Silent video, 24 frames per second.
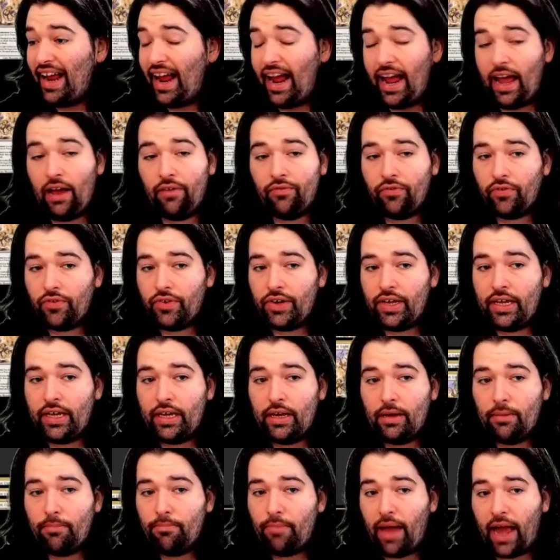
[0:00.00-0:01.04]

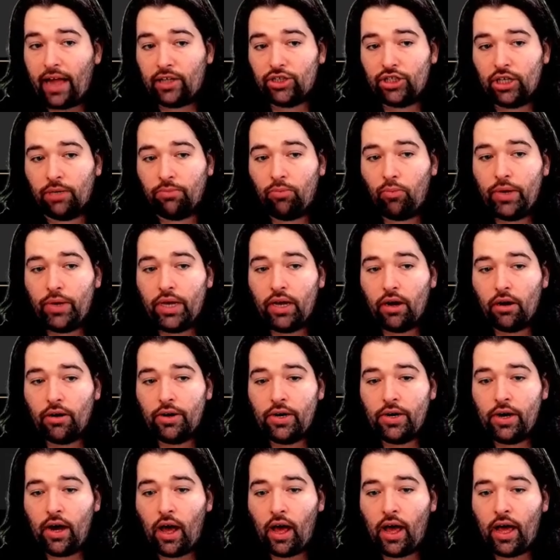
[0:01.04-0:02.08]
every matchup. We are
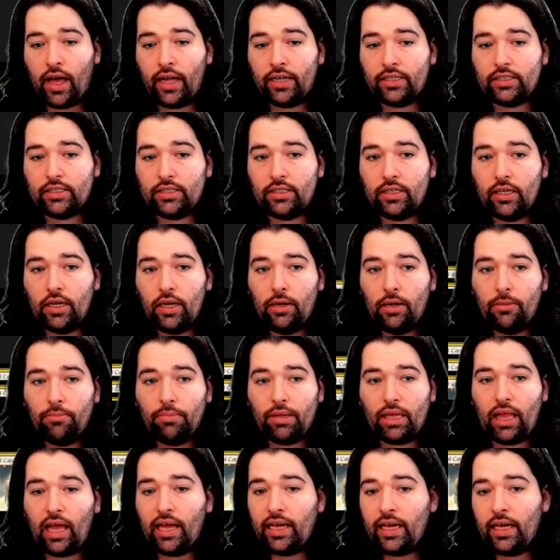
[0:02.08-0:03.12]
not
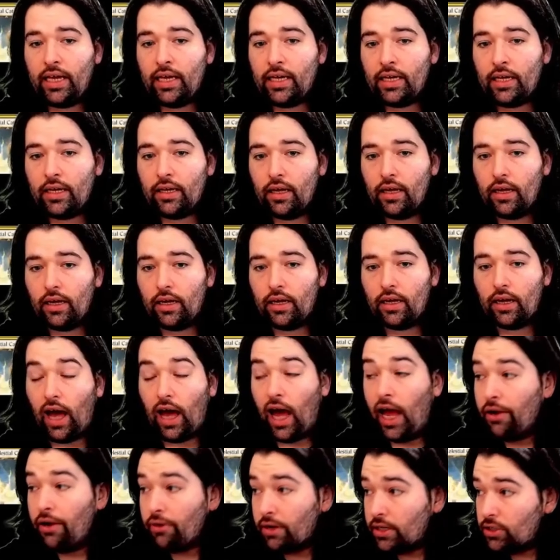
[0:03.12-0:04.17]
playing
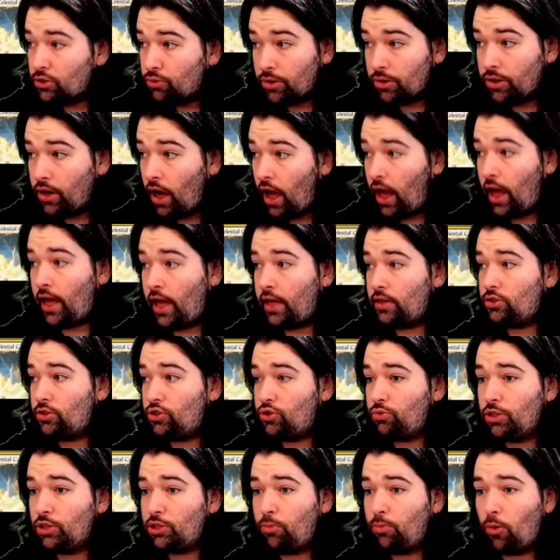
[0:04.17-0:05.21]
Iris. We're not
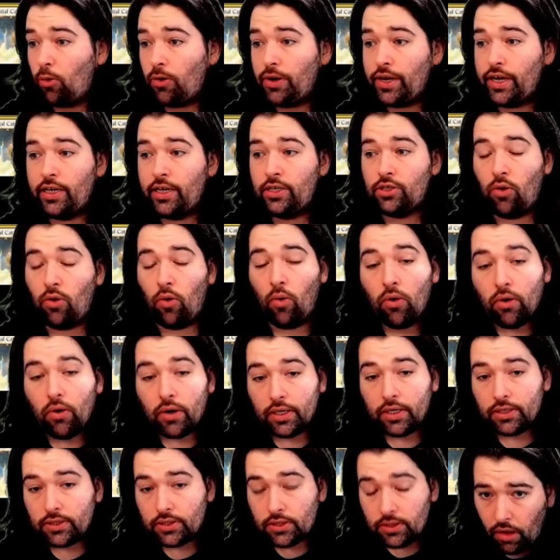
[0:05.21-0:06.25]
switchboarding into
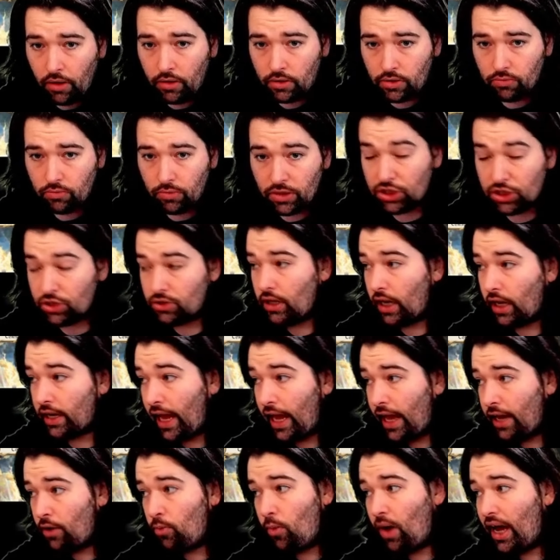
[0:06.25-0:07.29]
auras, which is,
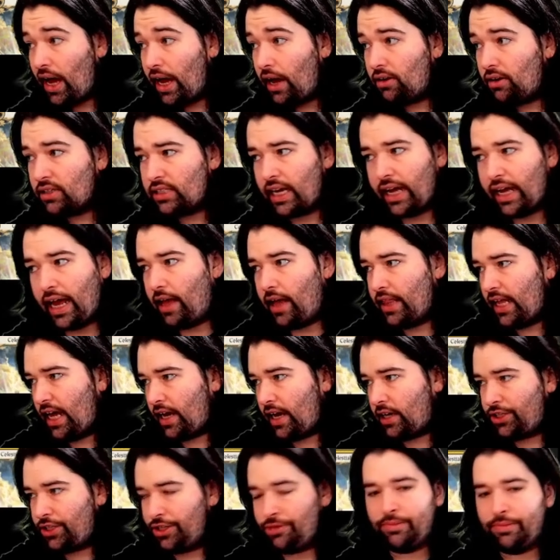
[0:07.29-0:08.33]
again, why I was like, how the
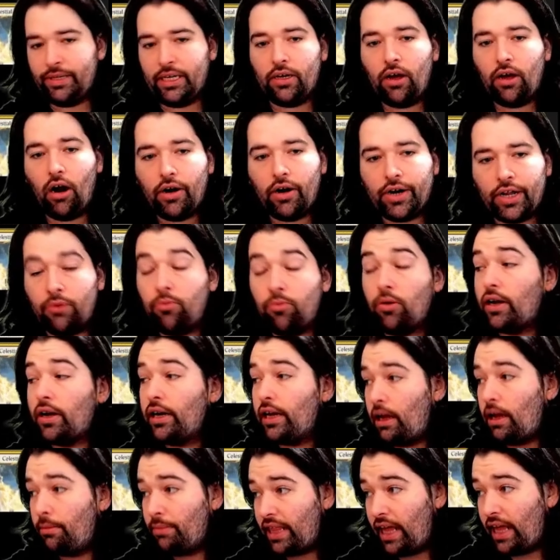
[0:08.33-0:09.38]
heck do you beat Guardian? We're going
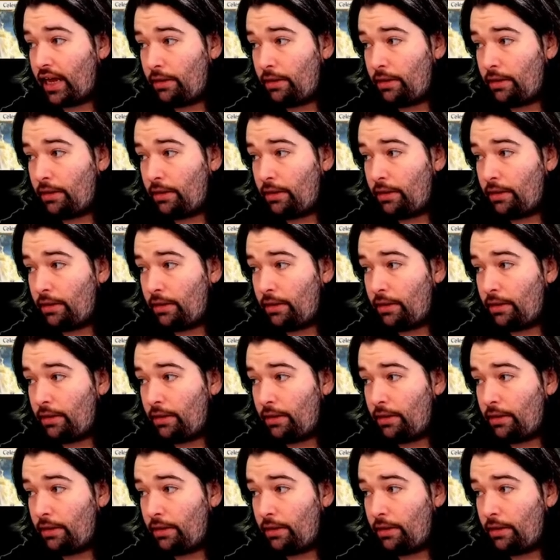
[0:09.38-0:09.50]
to come to that in a